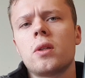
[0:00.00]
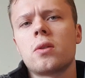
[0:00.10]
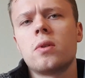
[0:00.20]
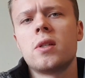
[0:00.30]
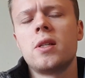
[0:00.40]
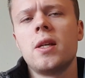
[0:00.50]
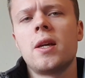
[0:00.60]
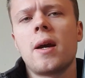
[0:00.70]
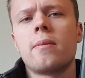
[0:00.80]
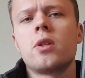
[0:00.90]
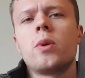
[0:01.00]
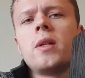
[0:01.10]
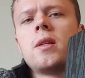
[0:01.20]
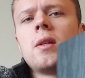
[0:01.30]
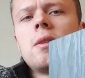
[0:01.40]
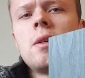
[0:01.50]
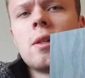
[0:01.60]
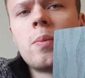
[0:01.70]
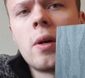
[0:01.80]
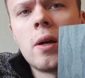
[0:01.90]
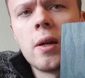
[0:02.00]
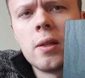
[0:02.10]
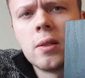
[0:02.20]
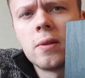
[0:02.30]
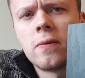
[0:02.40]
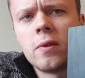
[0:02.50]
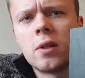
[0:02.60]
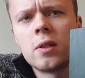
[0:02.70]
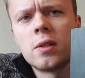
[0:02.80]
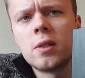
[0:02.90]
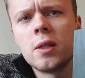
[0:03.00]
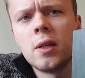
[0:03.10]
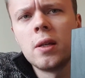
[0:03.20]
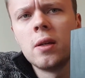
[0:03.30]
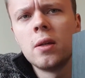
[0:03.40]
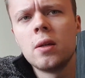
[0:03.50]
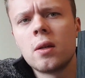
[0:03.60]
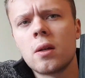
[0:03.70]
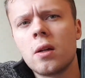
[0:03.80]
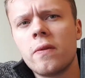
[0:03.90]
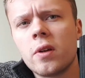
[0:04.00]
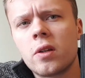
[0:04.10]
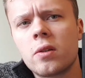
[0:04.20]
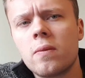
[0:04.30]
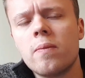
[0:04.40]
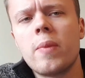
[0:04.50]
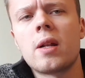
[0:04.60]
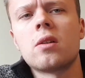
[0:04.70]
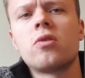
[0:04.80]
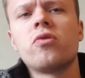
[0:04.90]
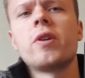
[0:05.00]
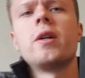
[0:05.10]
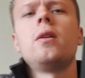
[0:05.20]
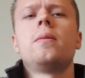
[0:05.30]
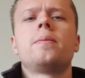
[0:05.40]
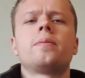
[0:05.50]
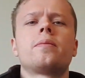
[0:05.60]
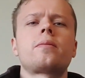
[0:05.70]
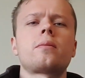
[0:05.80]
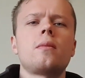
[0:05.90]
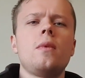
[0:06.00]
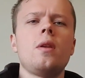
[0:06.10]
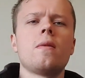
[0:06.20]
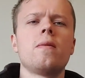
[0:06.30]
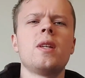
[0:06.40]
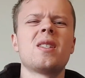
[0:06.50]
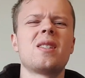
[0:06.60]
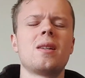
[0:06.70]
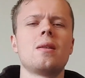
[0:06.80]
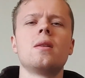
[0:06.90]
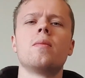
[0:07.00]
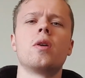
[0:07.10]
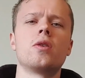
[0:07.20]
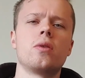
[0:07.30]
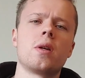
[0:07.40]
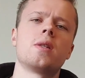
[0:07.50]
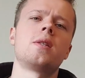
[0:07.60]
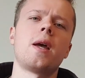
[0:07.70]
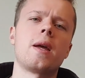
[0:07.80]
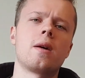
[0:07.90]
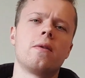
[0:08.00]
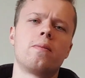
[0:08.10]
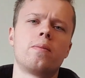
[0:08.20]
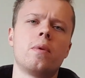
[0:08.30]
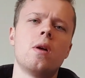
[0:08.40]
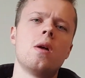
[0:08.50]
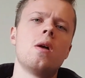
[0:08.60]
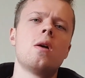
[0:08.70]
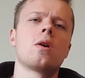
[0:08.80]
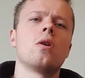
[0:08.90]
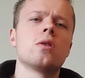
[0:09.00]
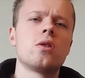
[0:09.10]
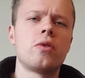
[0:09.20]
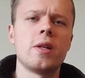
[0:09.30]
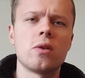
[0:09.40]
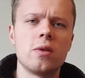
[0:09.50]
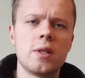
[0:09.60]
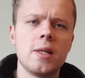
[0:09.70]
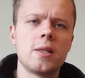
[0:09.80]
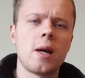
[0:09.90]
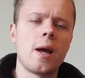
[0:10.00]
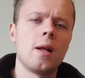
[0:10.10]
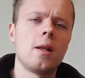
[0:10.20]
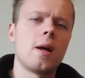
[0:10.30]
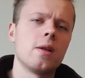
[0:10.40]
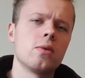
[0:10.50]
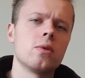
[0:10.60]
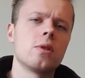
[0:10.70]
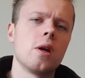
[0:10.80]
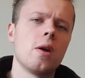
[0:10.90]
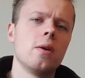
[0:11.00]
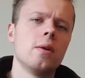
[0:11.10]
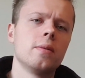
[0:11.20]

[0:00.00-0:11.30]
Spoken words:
It's called a cram tweeter. It sits behind, if you can see, kind of a metal grill. And this Monitor Audio Say kind of concentrates on detail and also